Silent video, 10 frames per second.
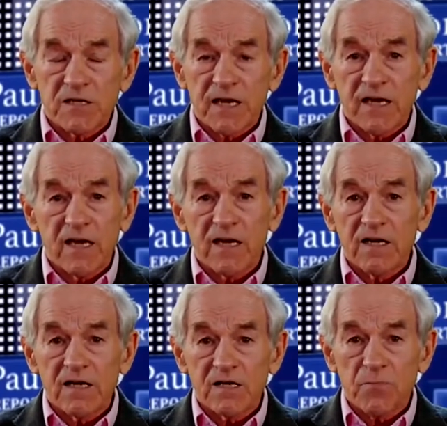as I can
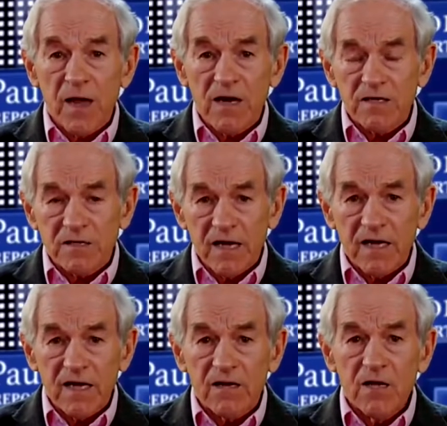and as balanced as I
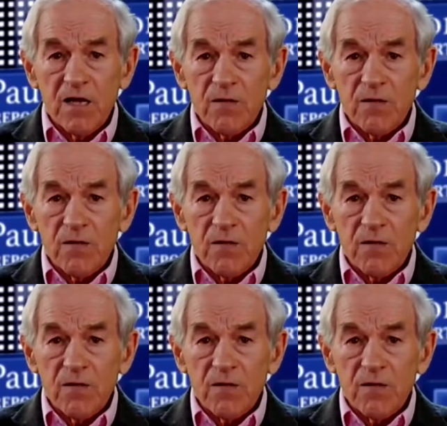can